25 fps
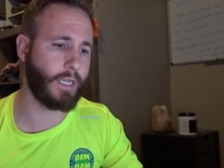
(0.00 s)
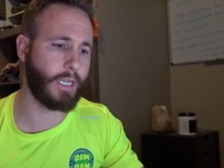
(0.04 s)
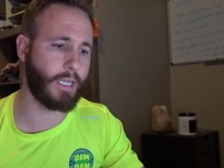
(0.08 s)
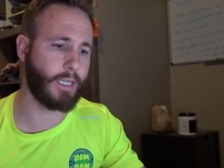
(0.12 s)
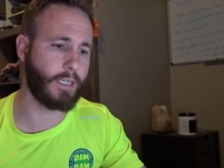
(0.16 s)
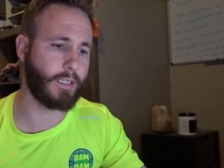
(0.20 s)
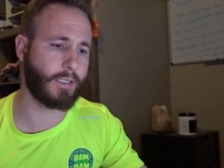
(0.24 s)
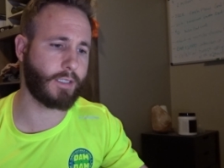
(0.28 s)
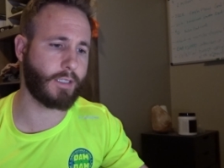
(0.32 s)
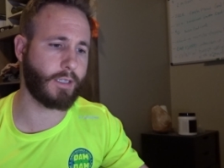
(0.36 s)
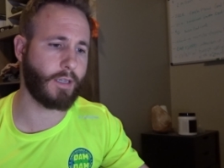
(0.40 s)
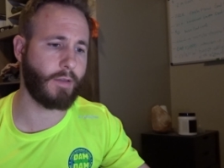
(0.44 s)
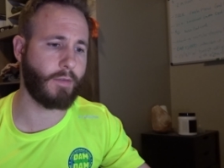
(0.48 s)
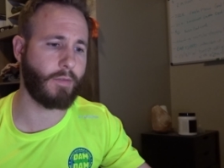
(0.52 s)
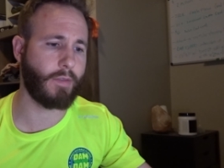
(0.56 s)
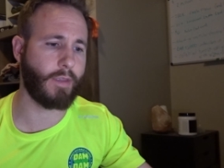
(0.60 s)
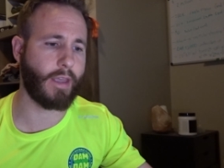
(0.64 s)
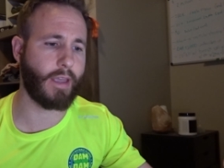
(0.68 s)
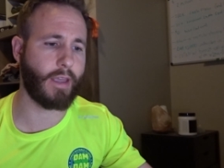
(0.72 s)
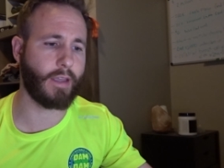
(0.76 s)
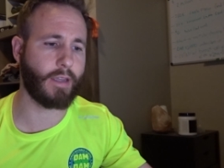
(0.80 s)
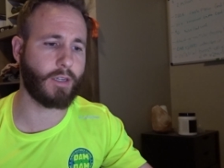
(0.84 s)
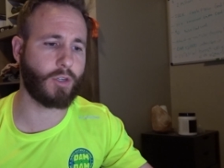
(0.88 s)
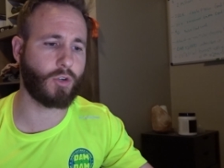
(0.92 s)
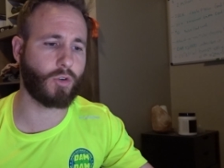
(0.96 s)
is
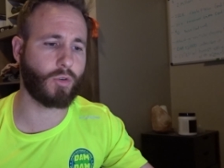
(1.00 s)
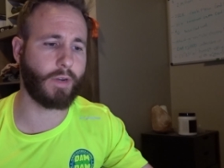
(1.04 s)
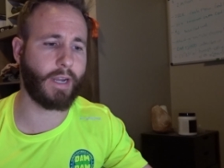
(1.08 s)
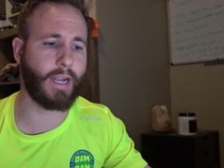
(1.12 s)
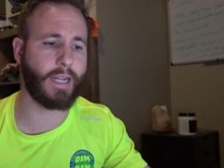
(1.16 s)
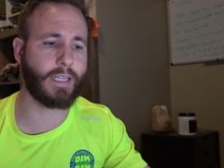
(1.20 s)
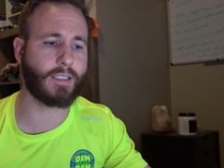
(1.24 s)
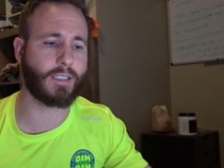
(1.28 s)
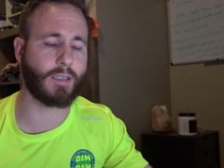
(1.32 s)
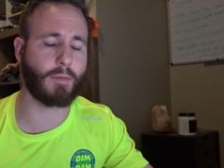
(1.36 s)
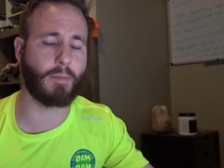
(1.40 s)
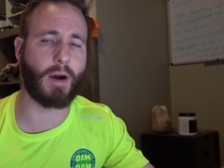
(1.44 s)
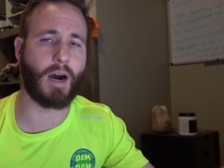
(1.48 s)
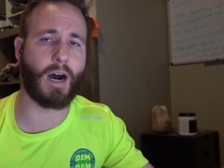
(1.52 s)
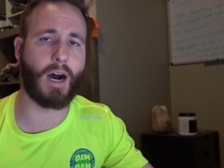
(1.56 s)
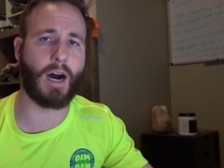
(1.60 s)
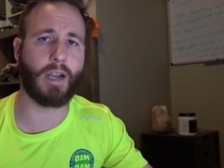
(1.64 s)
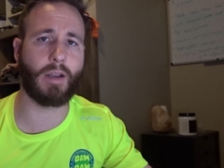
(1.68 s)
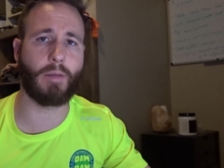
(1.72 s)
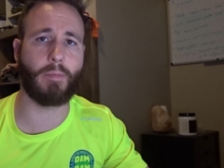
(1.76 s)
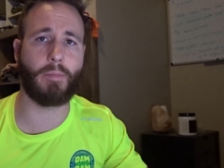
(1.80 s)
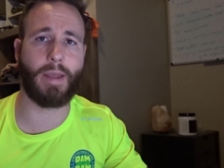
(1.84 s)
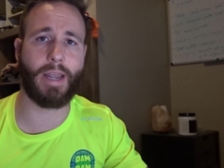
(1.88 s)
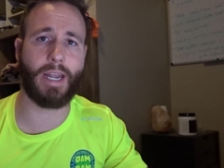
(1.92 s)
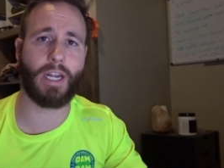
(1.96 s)
create some
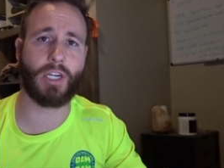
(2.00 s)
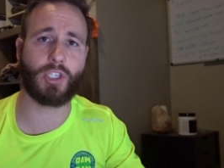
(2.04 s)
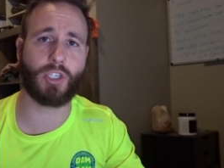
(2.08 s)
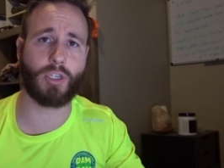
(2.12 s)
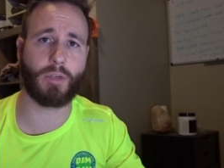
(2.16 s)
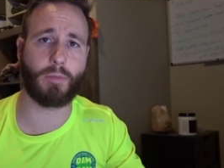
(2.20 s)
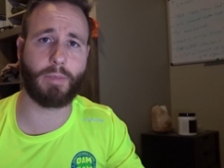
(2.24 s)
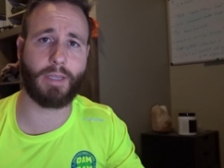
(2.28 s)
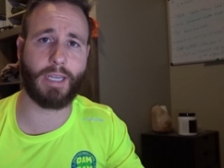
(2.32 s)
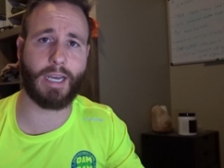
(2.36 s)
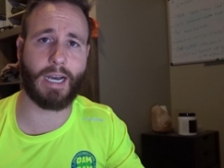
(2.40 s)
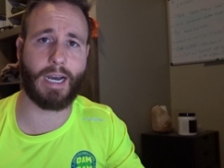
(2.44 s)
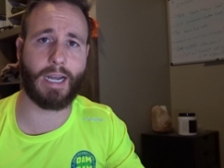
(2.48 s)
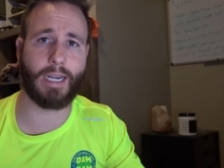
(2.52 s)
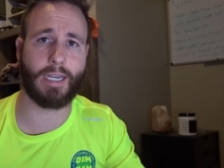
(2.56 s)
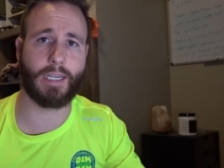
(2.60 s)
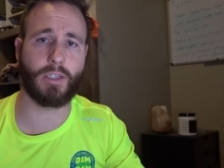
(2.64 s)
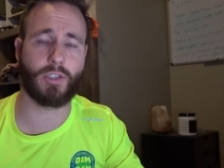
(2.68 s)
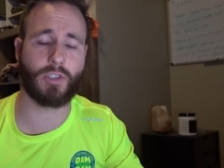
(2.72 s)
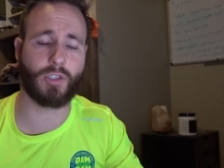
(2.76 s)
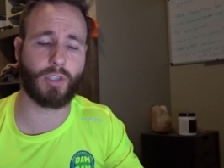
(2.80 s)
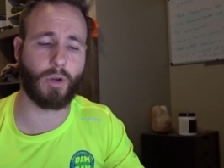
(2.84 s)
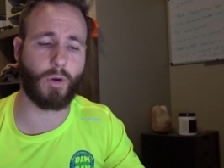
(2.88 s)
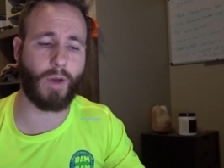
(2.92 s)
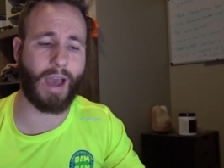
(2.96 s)
automation behind
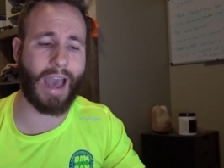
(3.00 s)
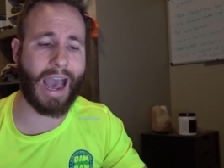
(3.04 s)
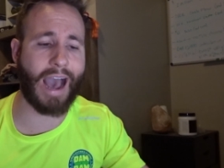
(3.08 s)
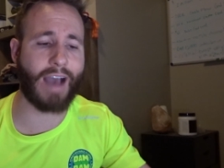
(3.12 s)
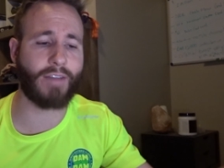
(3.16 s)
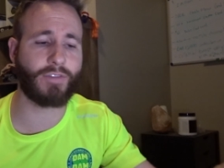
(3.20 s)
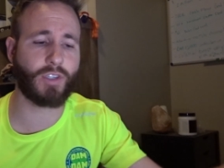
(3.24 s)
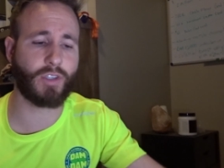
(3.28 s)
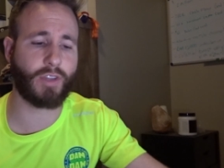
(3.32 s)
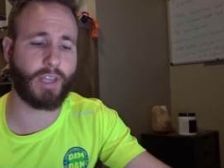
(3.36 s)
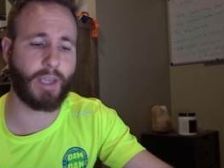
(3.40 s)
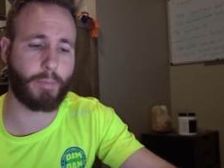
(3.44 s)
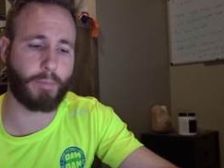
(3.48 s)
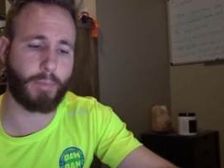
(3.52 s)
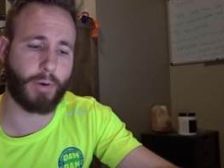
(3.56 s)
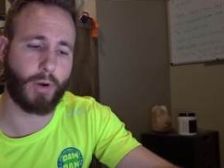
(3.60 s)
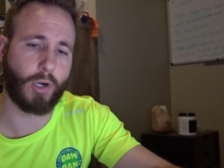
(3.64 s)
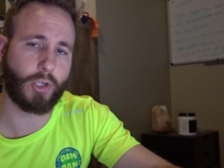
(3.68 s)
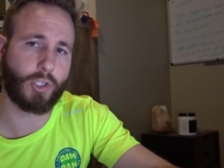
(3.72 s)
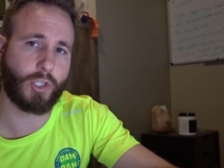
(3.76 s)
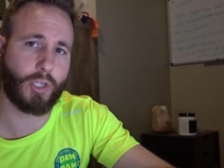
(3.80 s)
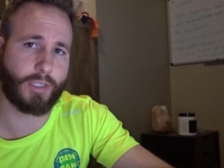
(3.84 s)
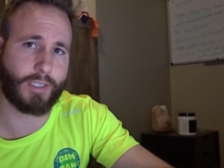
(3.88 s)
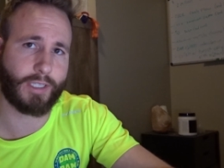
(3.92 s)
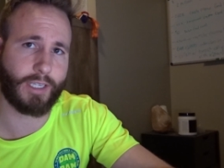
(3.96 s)
it. So after they
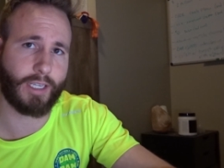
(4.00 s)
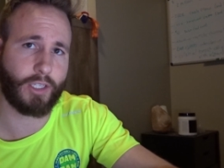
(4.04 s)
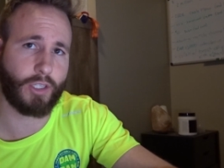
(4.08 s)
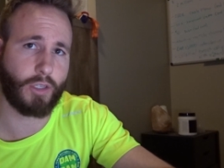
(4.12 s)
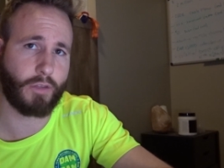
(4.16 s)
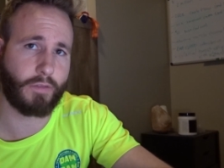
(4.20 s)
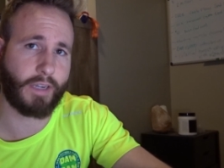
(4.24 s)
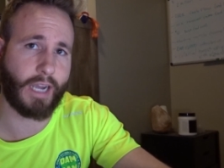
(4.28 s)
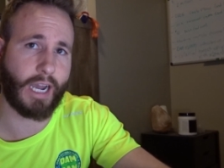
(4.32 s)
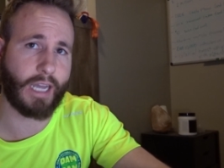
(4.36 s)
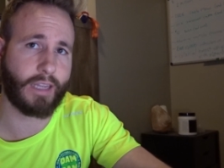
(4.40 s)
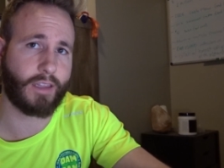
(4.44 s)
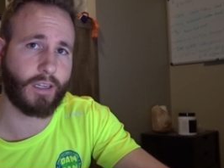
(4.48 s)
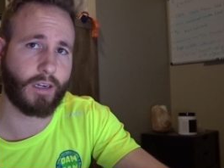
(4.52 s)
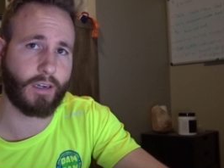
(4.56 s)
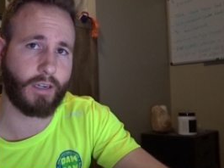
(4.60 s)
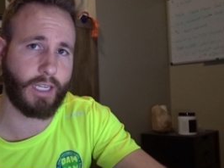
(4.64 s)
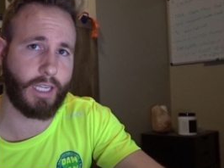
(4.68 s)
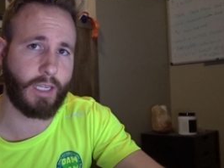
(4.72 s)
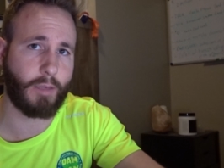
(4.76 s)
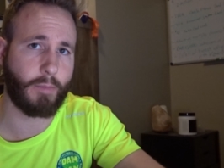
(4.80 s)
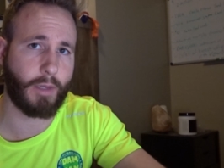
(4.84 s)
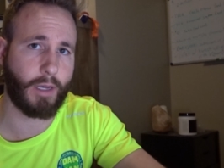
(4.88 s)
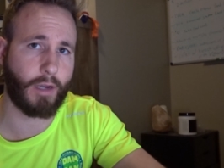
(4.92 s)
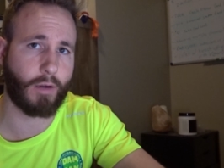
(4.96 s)
purchase it, you've got their
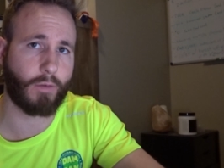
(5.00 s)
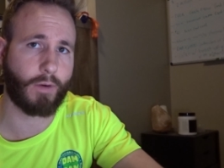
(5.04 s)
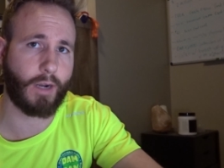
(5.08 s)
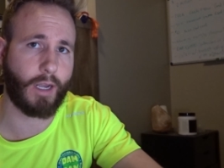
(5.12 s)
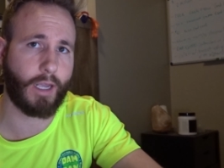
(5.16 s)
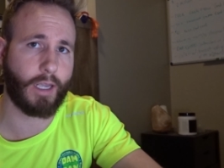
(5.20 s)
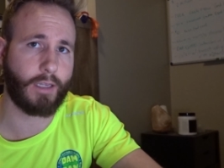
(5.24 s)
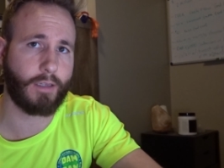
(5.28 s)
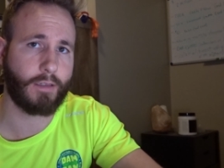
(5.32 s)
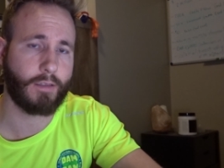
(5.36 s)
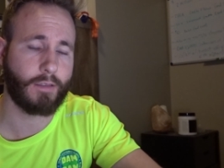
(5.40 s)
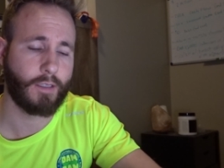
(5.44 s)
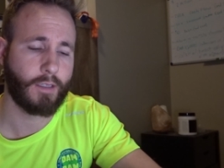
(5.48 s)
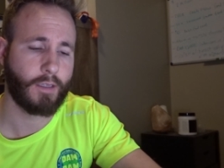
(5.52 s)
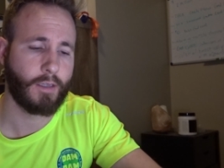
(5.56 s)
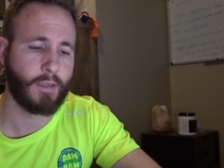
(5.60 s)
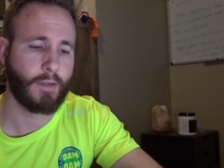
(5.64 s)
email, right?